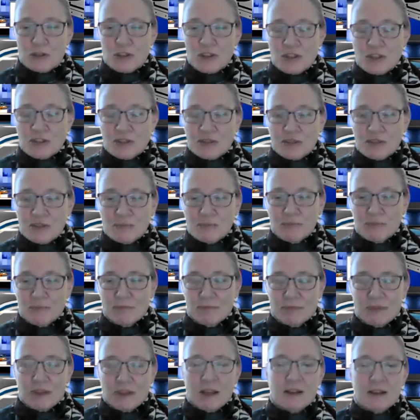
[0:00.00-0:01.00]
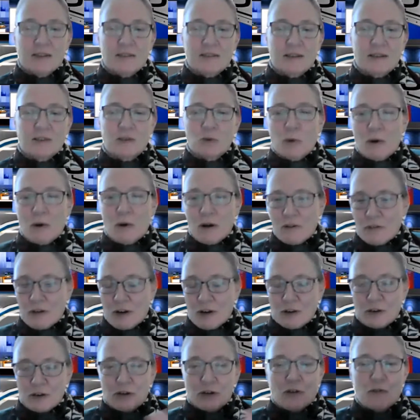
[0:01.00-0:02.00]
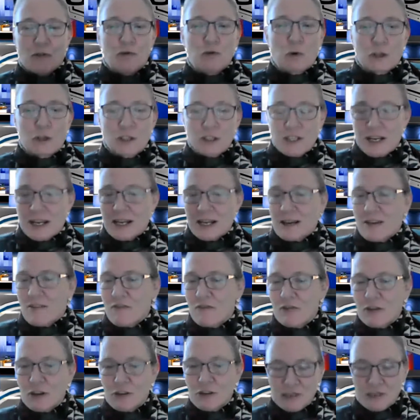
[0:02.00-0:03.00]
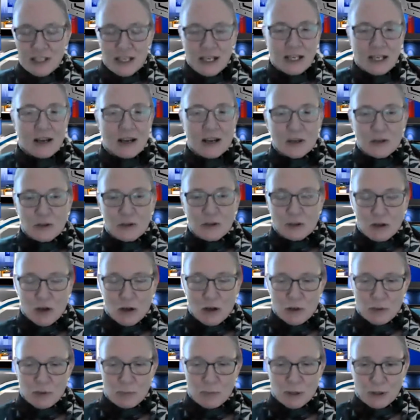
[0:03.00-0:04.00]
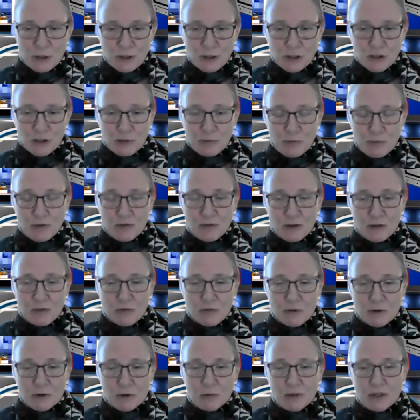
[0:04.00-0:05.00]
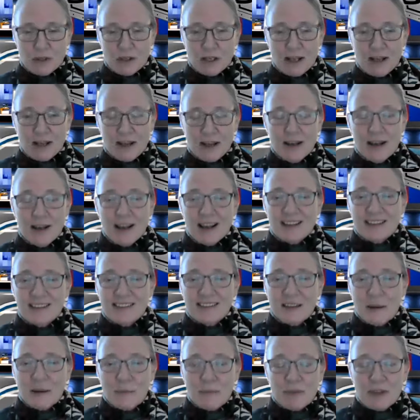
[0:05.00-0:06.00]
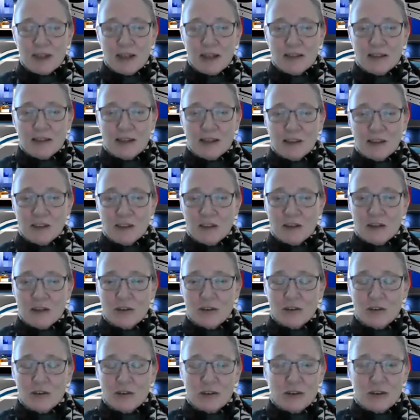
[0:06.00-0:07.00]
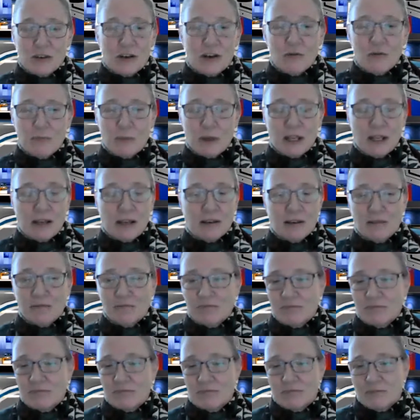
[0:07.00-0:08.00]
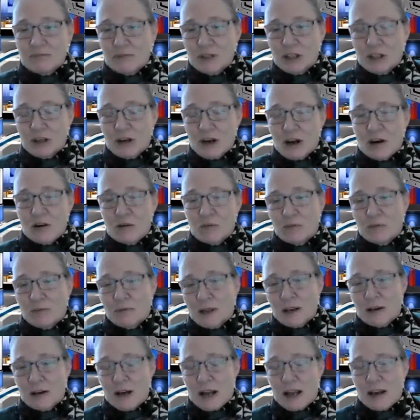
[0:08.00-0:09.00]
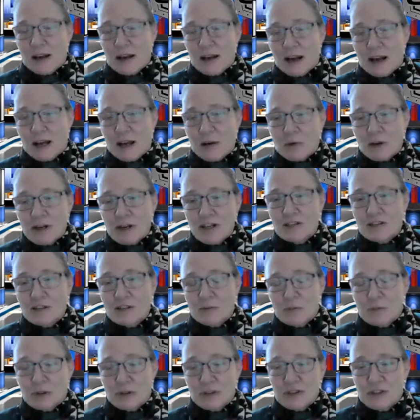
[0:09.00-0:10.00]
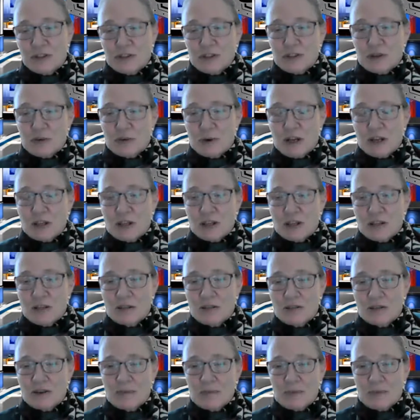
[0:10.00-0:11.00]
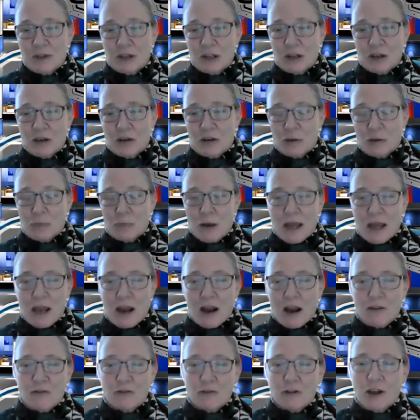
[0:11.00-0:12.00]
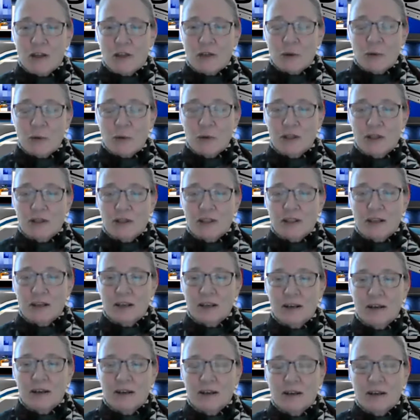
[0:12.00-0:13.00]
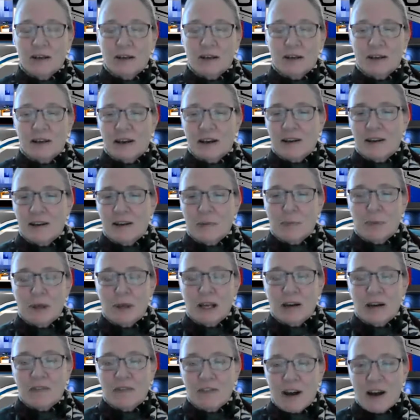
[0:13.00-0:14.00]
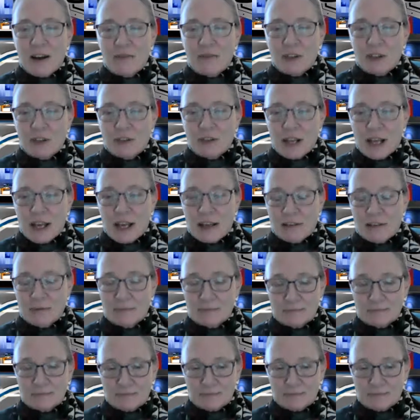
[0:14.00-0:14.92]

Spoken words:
purchase is a $1,200, a $1,400, a $1,500 purchase moving forward. And something that should have been, you know, in any reasonable situation, something you could pay off rather quickly, can end up being a 5-year debt